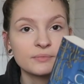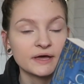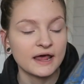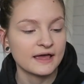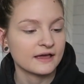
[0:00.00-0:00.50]

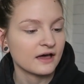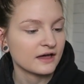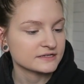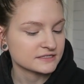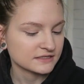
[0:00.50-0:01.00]
but I
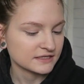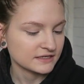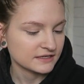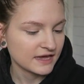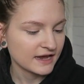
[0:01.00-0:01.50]
got
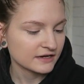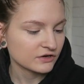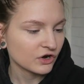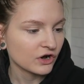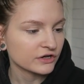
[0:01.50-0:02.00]
the
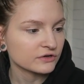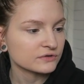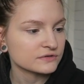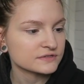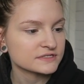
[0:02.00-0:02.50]
Canon
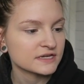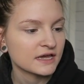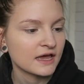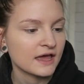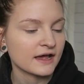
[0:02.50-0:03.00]
Chronicles,
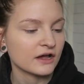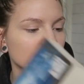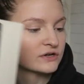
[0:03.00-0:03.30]
I got